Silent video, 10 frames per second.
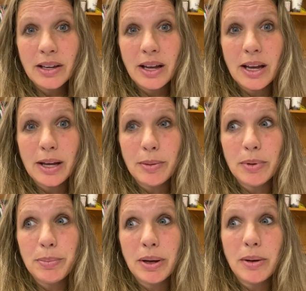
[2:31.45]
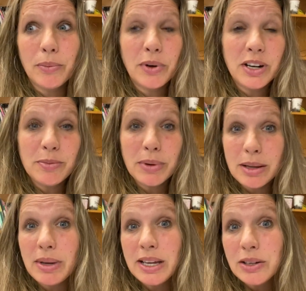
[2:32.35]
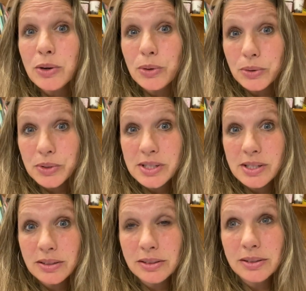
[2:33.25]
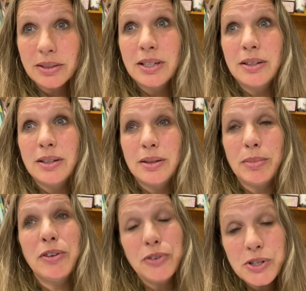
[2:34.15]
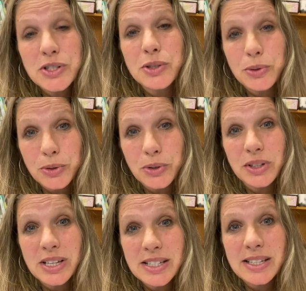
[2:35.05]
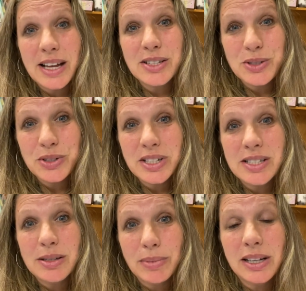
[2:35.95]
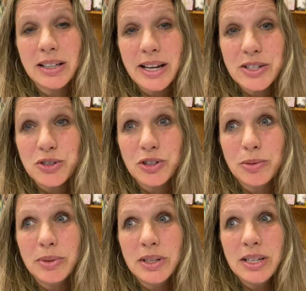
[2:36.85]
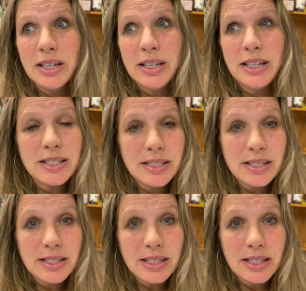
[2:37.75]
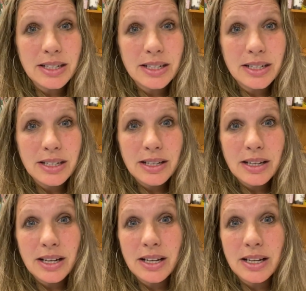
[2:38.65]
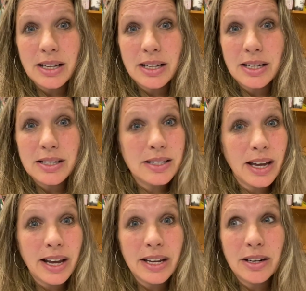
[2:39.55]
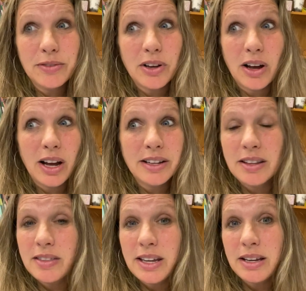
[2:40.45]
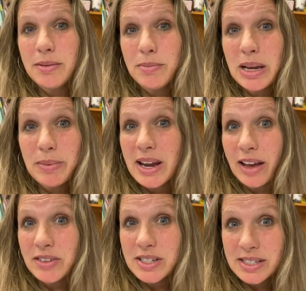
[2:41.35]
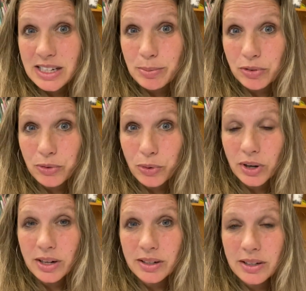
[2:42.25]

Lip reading: But one of my main goals, my first goal, is that students in my classroom get to see a side of God that they maybe haven't seen before.